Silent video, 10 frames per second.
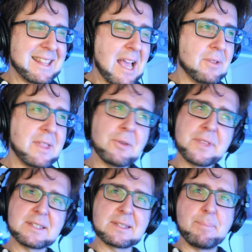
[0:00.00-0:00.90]
Now
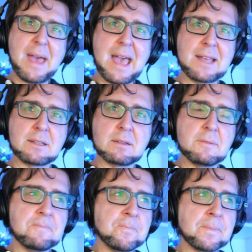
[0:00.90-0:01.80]
this is bad.
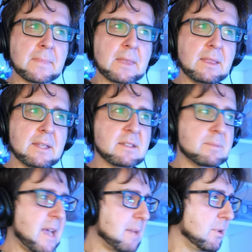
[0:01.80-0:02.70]
This
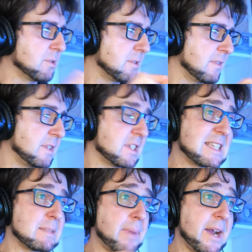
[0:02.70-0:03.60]
is bad because you have this
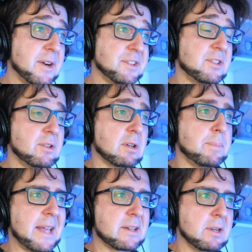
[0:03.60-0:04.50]
sparse
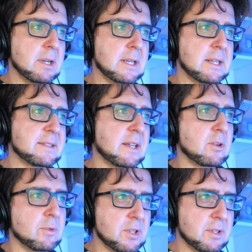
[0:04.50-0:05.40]
dot pattern in the
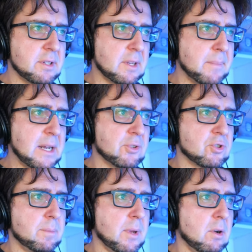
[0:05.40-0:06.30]
center. The middle
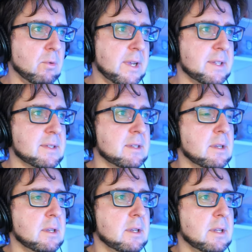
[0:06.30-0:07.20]
should be
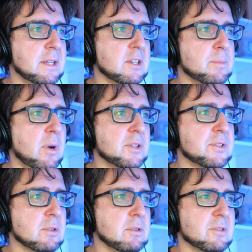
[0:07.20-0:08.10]
always like the
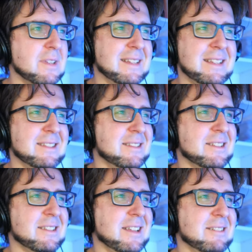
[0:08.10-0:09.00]
smallest circles, and this is
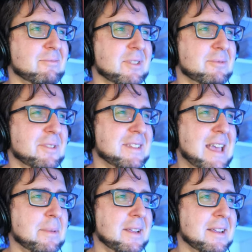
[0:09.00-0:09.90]
just like what's
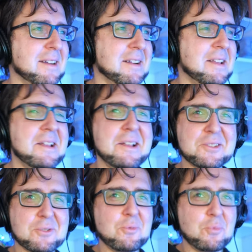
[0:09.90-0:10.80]
happening here.
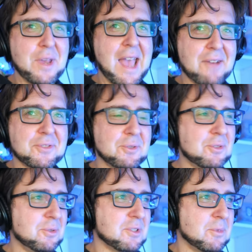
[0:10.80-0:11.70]
So we have to
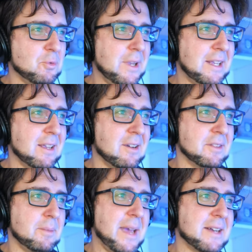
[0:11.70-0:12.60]
do some tweaking
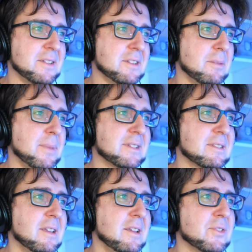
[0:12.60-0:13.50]
on the patterns here,
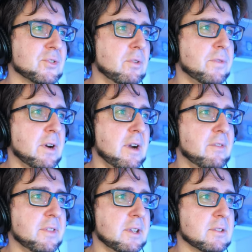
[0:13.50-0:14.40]
but so far
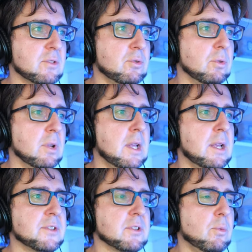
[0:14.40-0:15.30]
everything is cool.
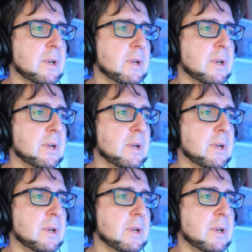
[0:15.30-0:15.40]
So